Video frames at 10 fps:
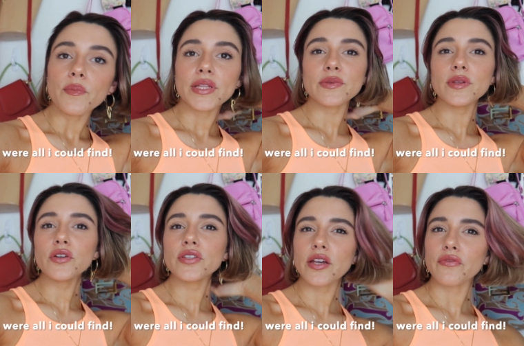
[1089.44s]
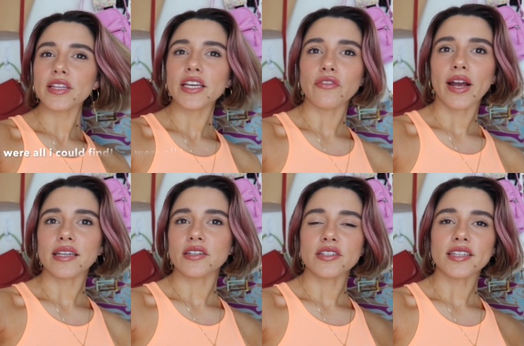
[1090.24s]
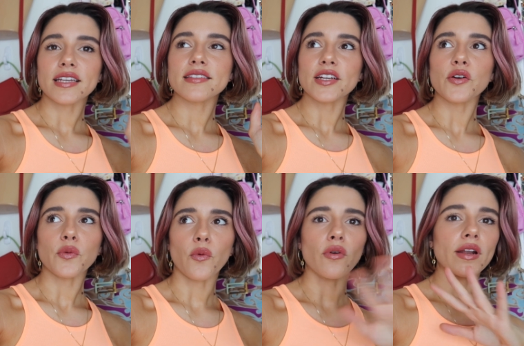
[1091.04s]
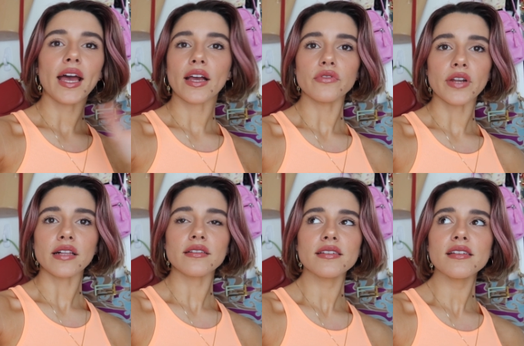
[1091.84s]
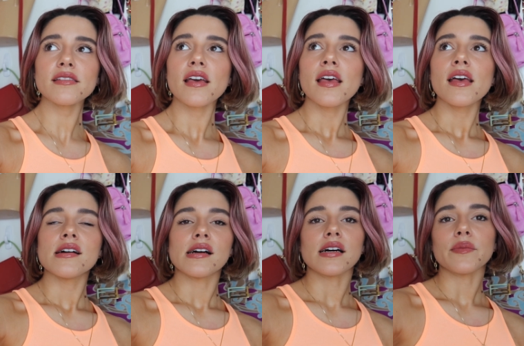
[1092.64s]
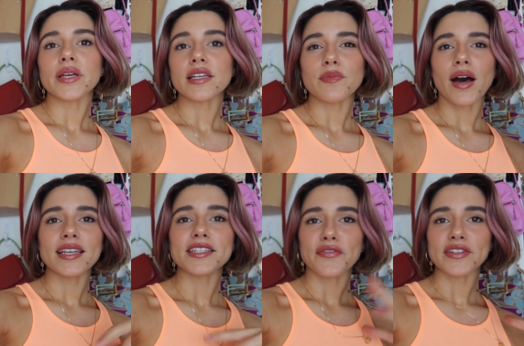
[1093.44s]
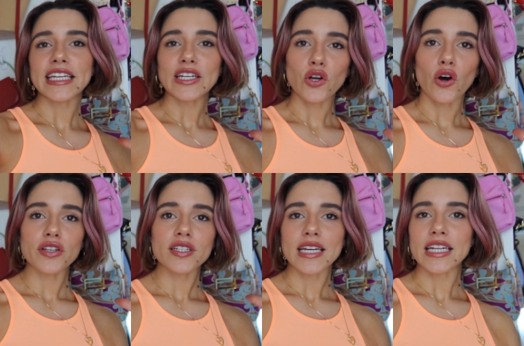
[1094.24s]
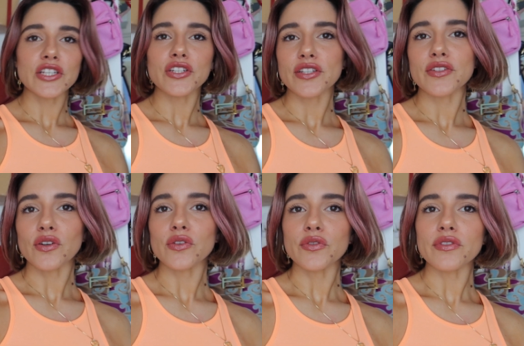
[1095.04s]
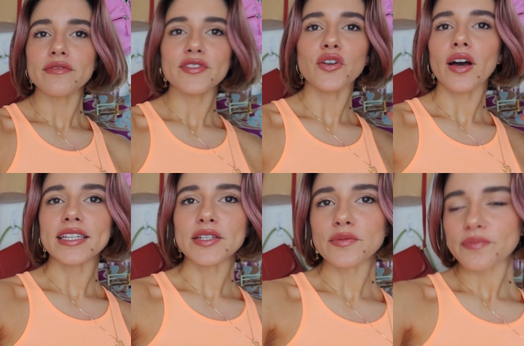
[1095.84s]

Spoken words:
but this one looks like really great to just like stick on a wall and hang your necklaces, because mine definitely not, and it's just not good. It's not ideal.